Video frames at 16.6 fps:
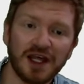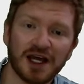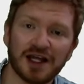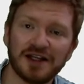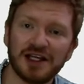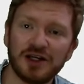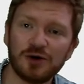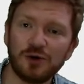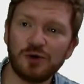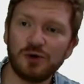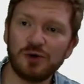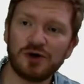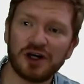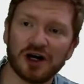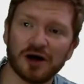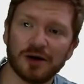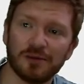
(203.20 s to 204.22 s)
And they all
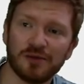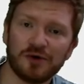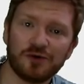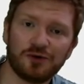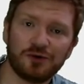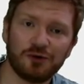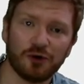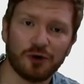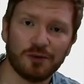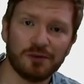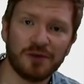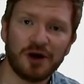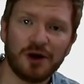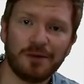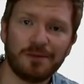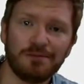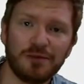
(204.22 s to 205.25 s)
come from
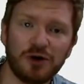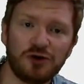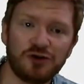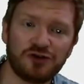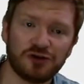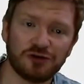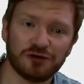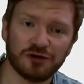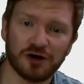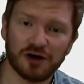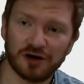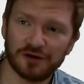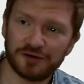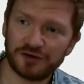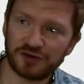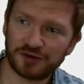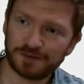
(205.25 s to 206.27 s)
motion
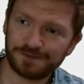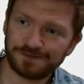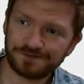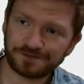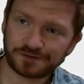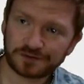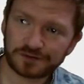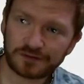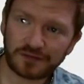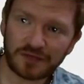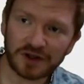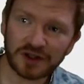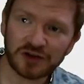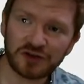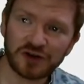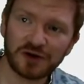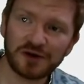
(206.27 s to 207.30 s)
graphs.
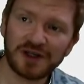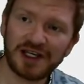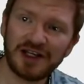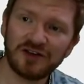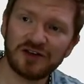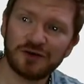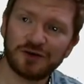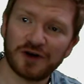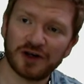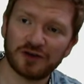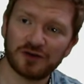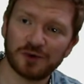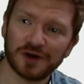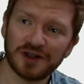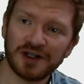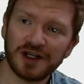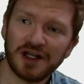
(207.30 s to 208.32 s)
So here's the first
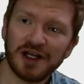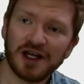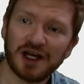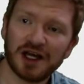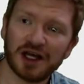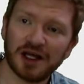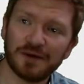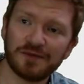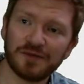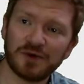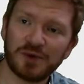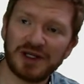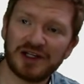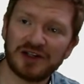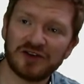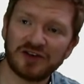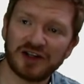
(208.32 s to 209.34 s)
one.
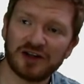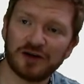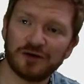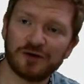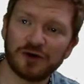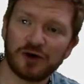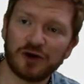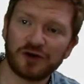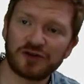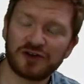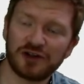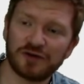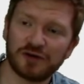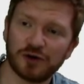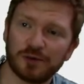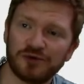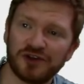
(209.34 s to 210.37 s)
We can say that the velocity
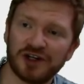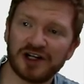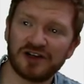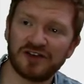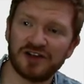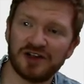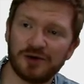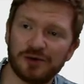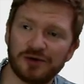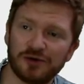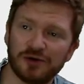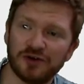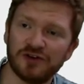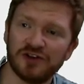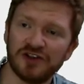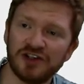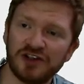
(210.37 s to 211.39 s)
of an object is equal to
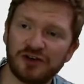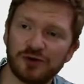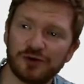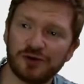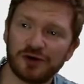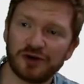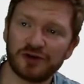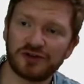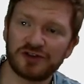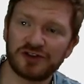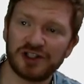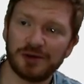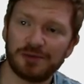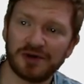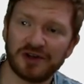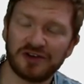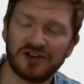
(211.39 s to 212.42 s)
its initial
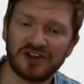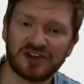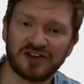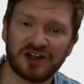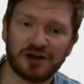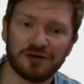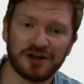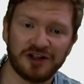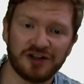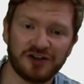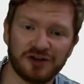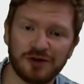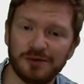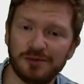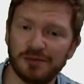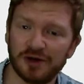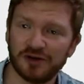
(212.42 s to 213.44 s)
velocity plus its
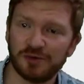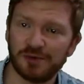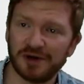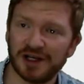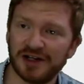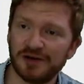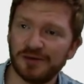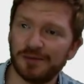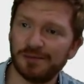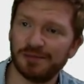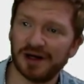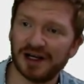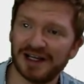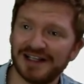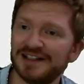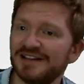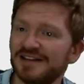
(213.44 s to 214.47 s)
acceleration multiplied
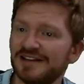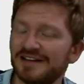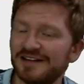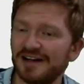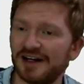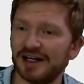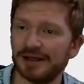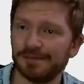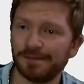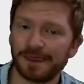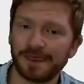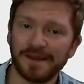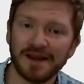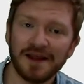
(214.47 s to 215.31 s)
by time.